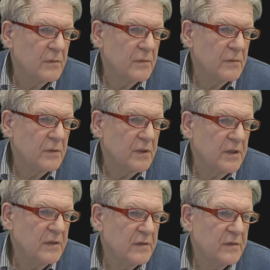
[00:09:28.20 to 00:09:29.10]
need,
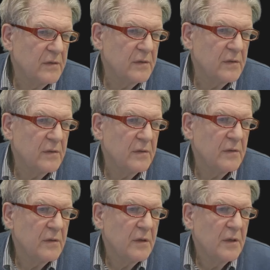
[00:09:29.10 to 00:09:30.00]

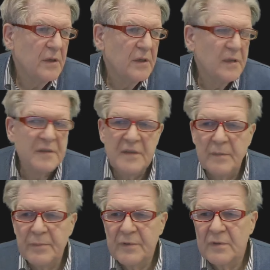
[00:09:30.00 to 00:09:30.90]

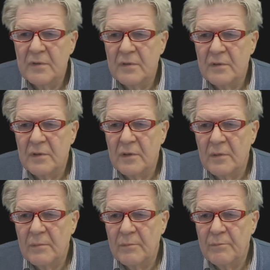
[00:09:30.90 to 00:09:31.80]
except the
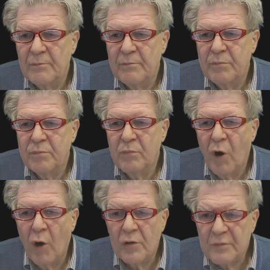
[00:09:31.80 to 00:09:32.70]

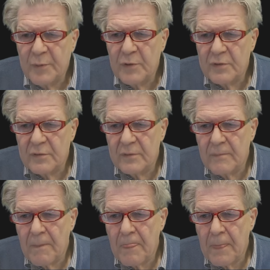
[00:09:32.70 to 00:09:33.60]
output
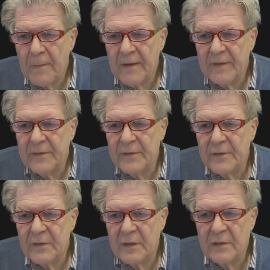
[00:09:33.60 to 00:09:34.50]
and
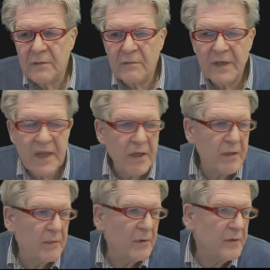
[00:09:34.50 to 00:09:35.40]
the
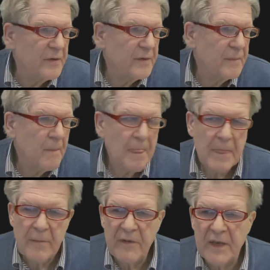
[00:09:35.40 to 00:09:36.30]
variables. The
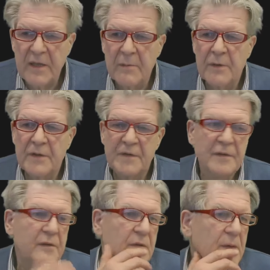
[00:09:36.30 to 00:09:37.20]
variables
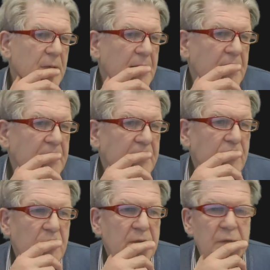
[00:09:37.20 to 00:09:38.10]
I have
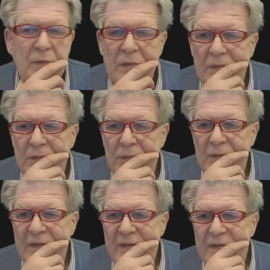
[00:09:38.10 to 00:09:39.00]
also
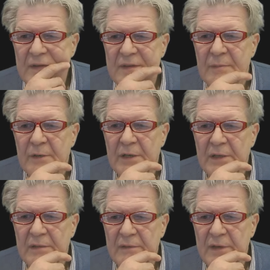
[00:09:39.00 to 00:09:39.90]
always in a separate
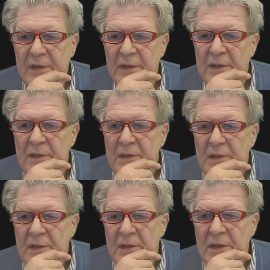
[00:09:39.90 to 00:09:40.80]
file,
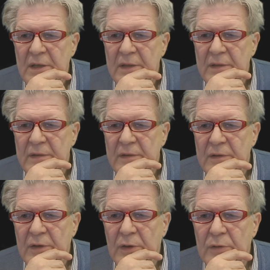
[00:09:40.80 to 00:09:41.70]
and the
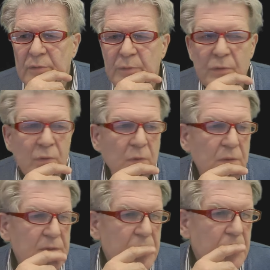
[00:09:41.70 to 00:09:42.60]
output
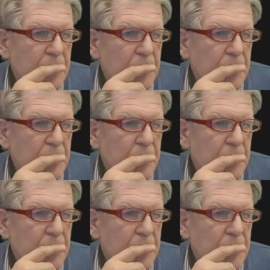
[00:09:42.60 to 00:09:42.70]
also.